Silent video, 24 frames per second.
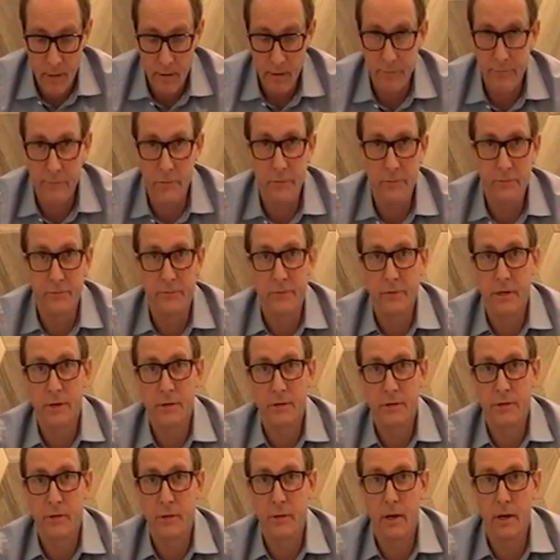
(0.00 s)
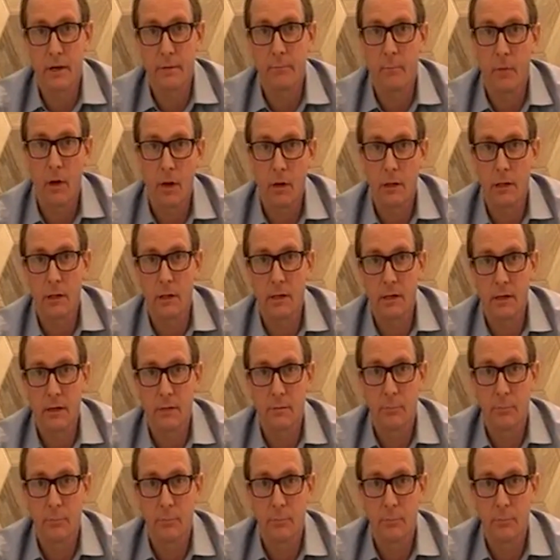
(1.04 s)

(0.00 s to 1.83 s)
if you finished that model